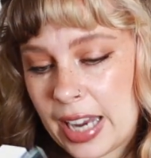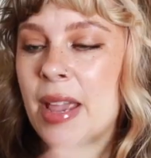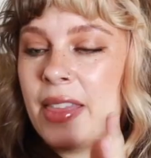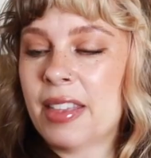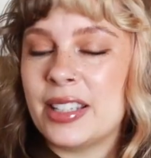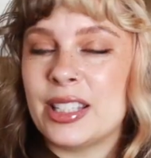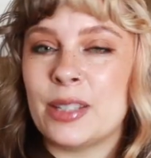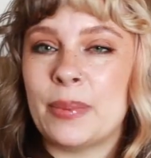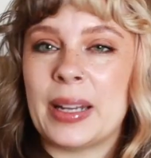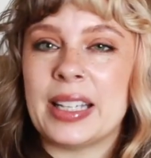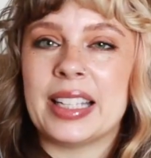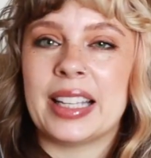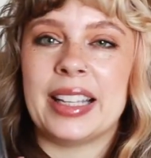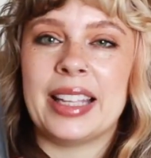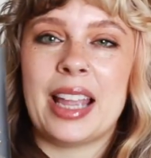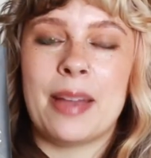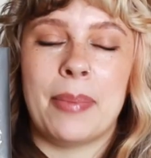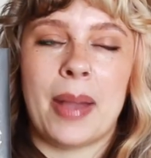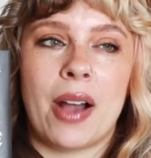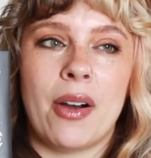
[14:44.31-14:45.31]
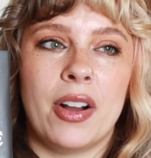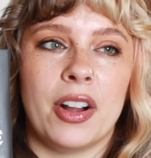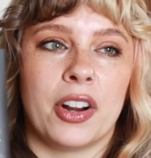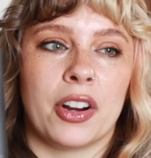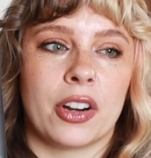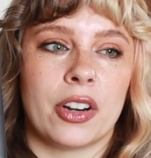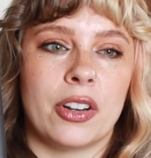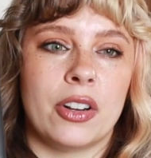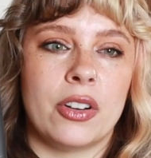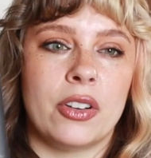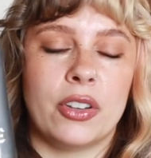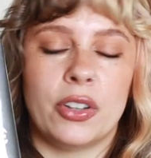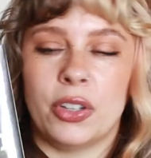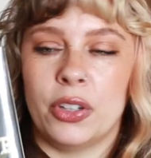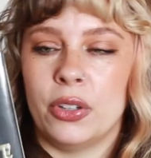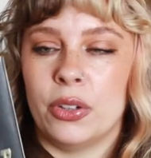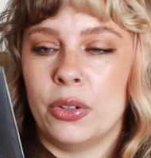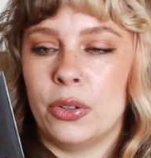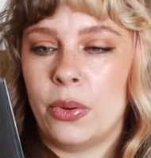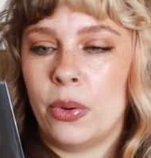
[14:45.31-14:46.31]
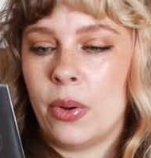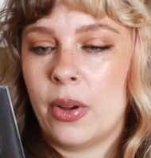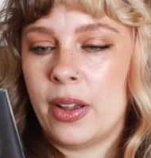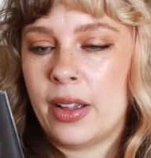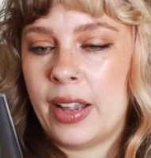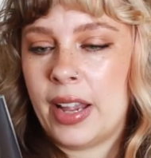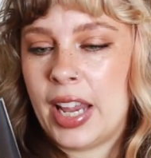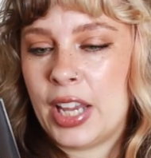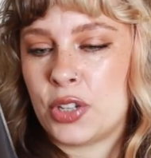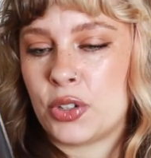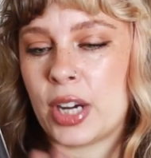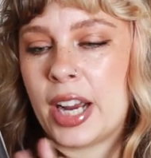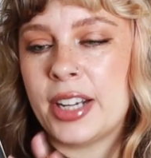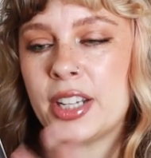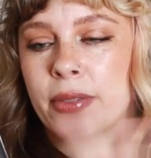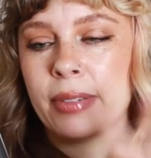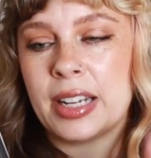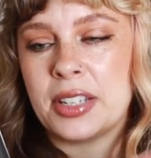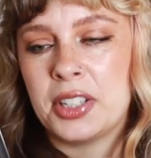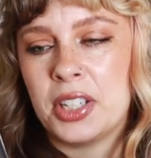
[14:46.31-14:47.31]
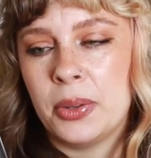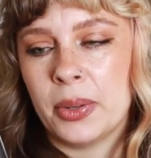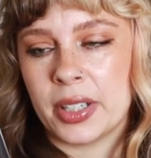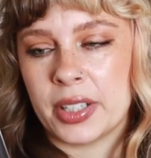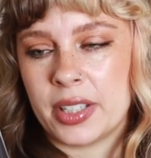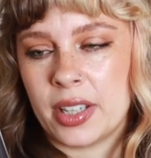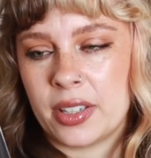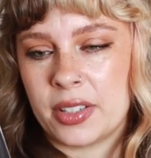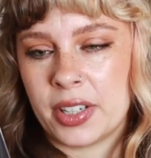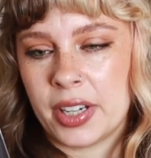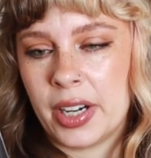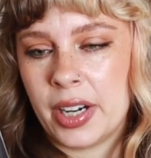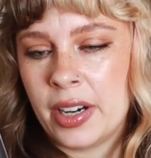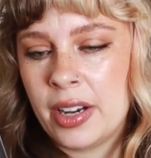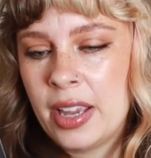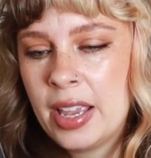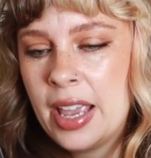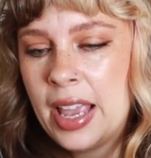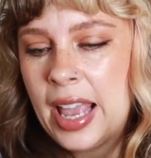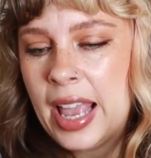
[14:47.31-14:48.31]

And this is basically about a girl who is trying to rescue her sister